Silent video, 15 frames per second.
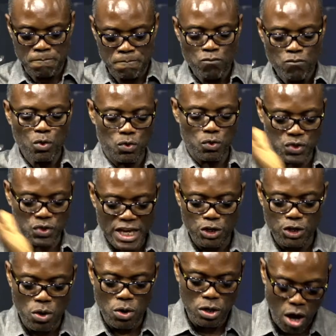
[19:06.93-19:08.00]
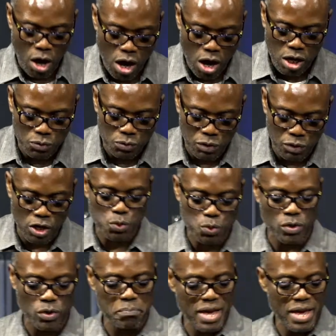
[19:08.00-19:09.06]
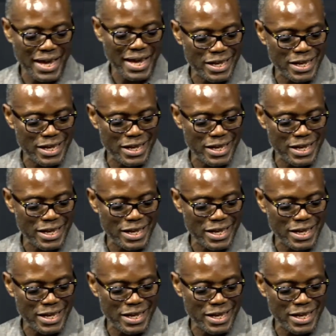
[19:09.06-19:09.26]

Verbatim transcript: We thank you, O God, because we make a